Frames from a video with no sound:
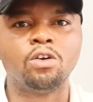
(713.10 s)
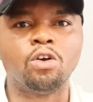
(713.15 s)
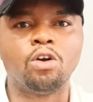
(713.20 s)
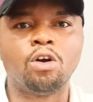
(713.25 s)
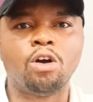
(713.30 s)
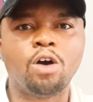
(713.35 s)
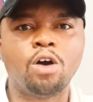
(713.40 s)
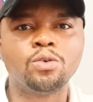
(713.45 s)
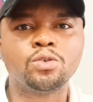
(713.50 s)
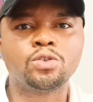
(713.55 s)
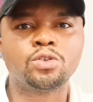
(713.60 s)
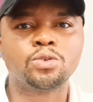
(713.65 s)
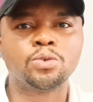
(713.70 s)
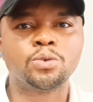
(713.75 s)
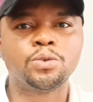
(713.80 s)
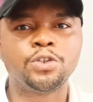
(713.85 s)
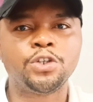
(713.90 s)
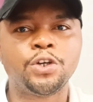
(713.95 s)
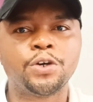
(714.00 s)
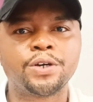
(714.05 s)
Also,
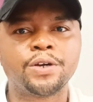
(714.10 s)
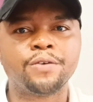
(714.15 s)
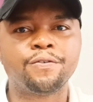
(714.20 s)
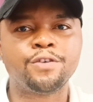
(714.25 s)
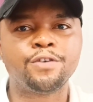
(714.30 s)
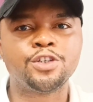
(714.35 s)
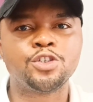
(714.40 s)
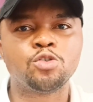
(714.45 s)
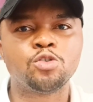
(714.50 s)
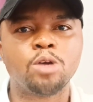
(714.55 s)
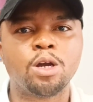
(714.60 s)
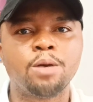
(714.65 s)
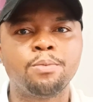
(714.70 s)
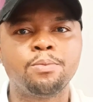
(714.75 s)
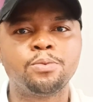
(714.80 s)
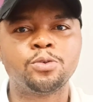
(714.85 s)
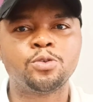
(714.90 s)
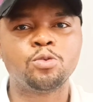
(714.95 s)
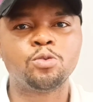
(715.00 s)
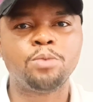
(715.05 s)
your referee
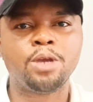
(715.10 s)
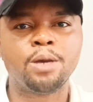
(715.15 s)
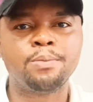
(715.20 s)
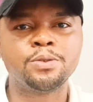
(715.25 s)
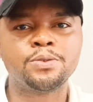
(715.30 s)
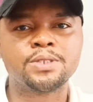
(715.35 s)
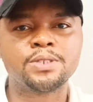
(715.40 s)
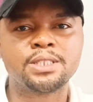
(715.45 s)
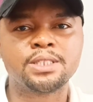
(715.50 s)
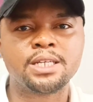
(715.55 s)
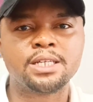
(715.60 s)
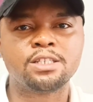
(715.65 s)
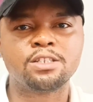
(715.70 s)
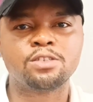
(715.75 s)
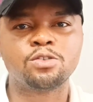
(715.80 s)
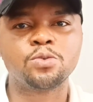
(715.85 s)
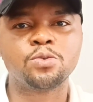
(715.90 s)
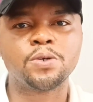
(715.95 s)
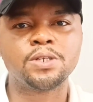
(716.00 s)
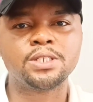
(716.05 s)
should be able to state
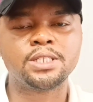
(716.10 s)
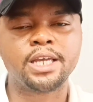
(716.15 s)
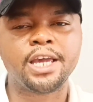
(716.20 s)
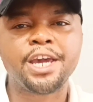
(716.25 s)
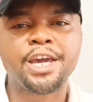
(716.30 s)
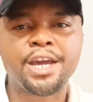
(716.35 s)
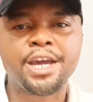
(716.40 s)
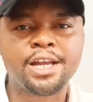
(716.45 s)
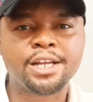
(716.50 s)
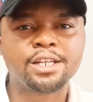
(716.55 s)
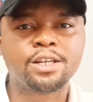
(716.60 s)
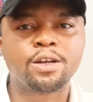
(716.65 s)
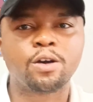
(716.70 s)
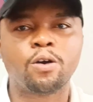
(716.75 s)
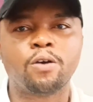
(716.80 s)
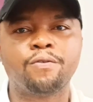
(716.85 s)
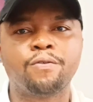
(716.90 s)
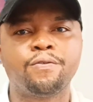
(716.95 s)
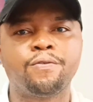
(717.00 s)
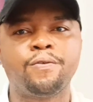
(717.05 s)
towards the end of
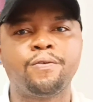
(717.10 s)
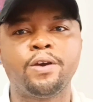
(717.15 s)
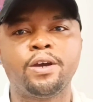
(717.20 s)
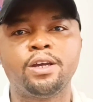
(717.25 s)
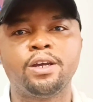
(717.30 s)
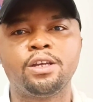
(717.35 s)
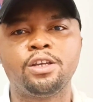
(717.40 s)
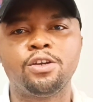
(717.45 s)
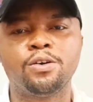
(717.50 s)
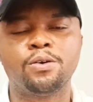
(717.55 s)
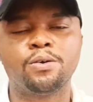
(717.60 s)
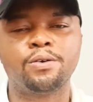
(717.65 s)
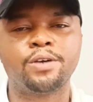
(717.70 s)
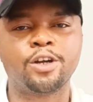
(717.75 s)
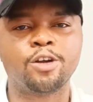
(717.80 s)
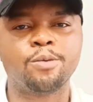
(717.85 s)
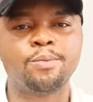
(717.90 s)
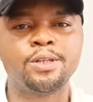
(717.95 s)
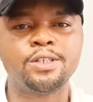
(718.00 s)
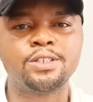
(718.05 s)
your
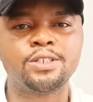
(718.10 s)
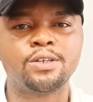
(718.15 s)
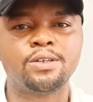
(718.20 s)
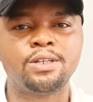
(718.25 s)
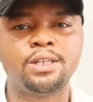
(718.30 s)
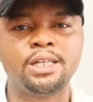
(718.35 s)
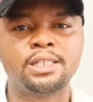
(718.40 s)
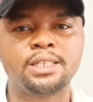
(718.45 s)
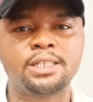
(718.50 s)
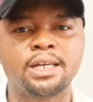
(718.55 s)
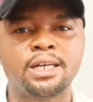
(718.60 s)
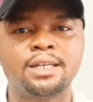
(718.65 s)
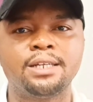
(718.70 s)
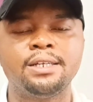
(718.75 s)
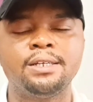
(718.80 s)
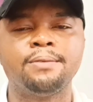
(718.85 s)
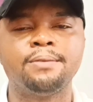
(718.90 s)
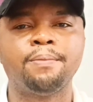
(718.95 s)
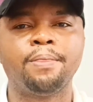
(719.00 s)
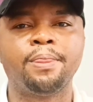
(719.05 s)
recommendation letter
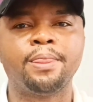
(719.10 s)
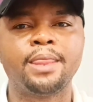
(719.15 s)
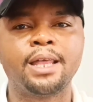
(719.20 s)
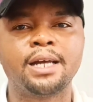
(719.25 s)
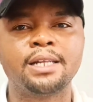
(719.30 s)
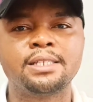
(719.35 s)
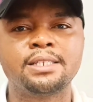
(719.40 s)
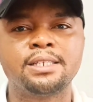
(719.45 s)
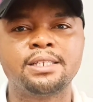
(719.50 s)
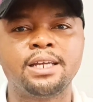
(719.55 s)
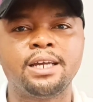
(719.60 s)
that